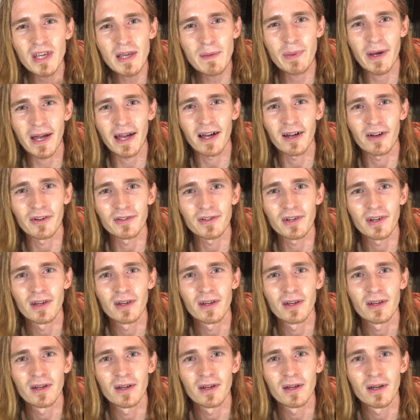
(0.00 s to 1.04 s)
rebound,
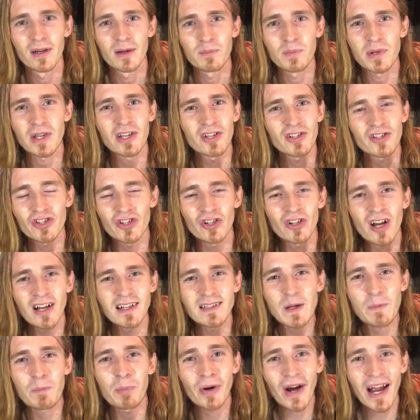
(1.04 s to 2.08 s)
because you're
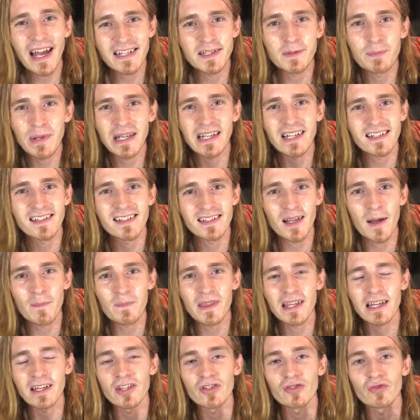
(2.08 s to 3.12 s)
not depressed because
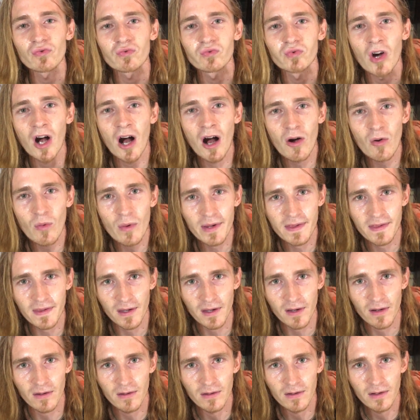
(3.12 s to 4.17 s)
something is wrong with
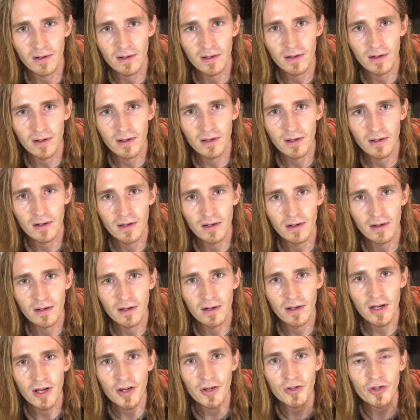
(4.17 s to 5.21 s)
you.
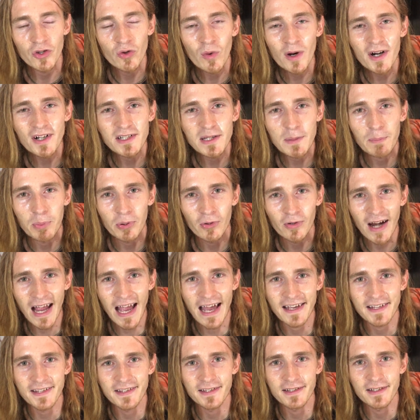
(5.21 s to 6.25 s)
You are
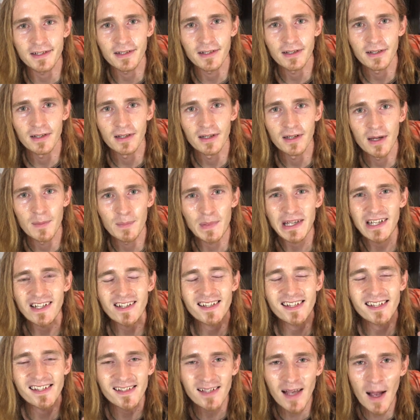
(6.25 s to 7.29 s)
depressed
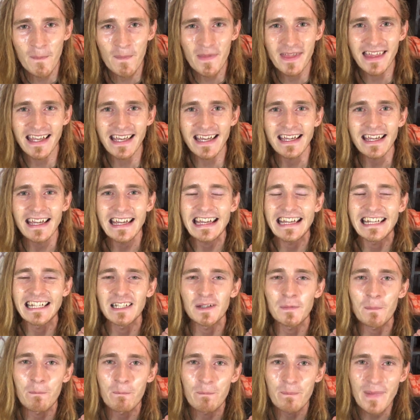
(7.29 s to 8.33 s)
because something
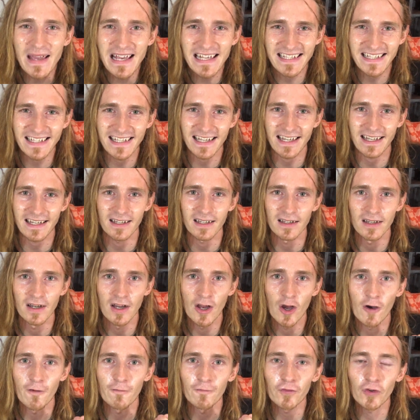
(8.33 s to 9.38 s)
is missing
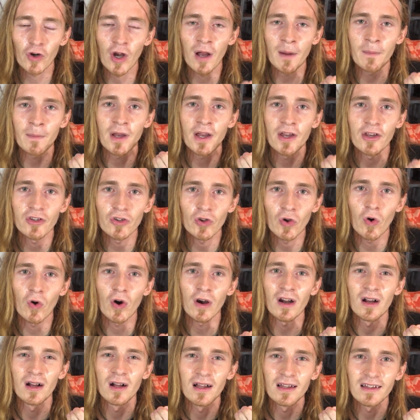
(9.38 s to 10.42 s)
from
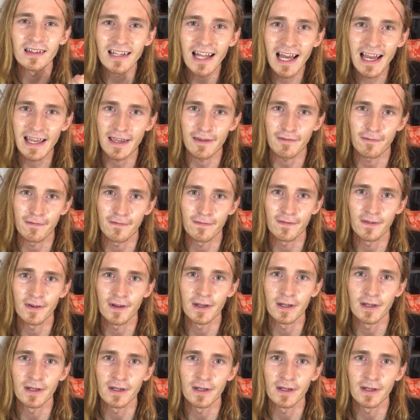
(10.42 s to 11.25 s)
your life.